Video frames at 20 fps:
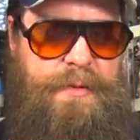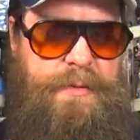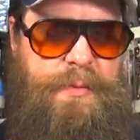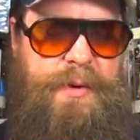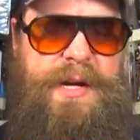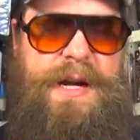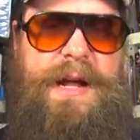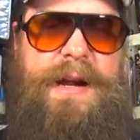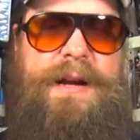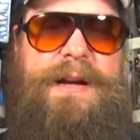we
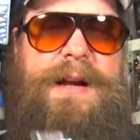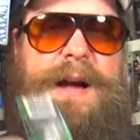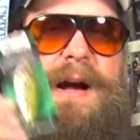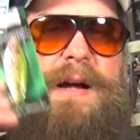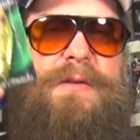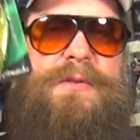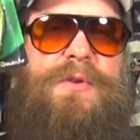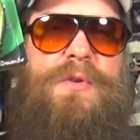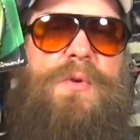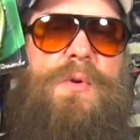got a
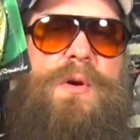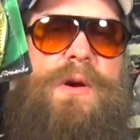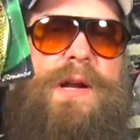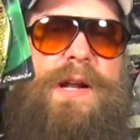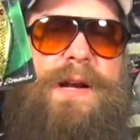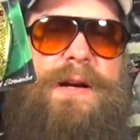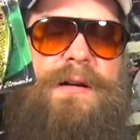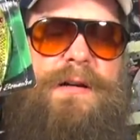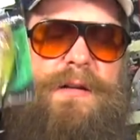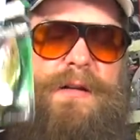Cotton
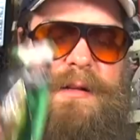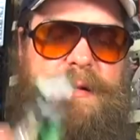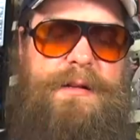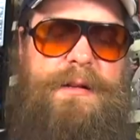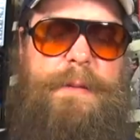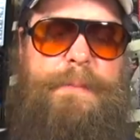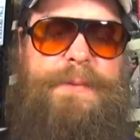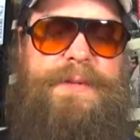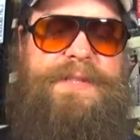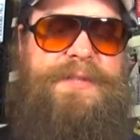Cordel
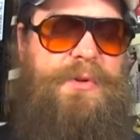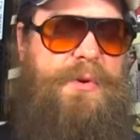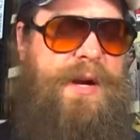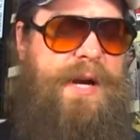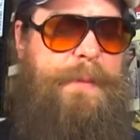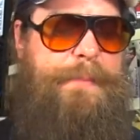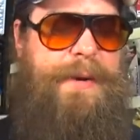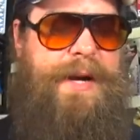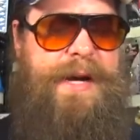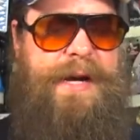lipless
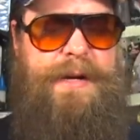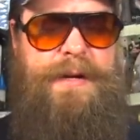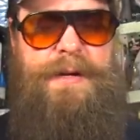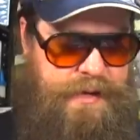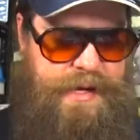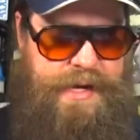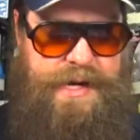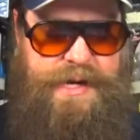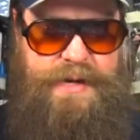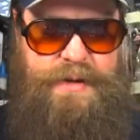crankbait,
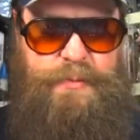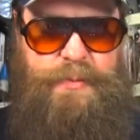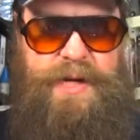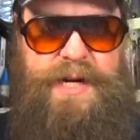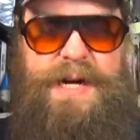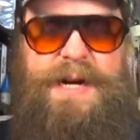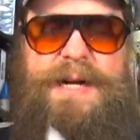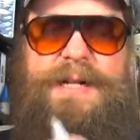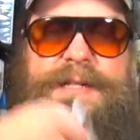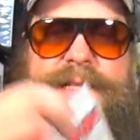and we
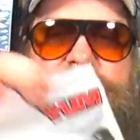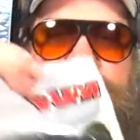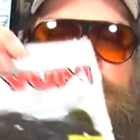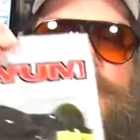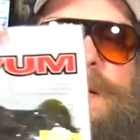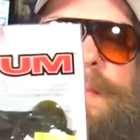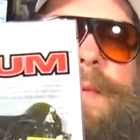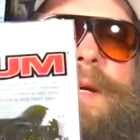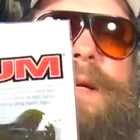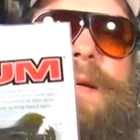got
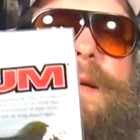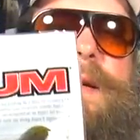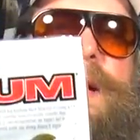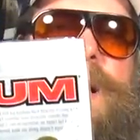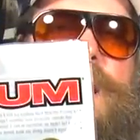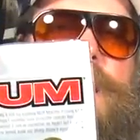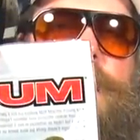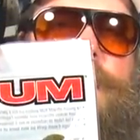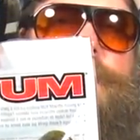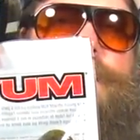some
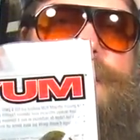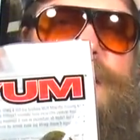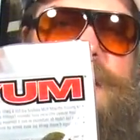Yum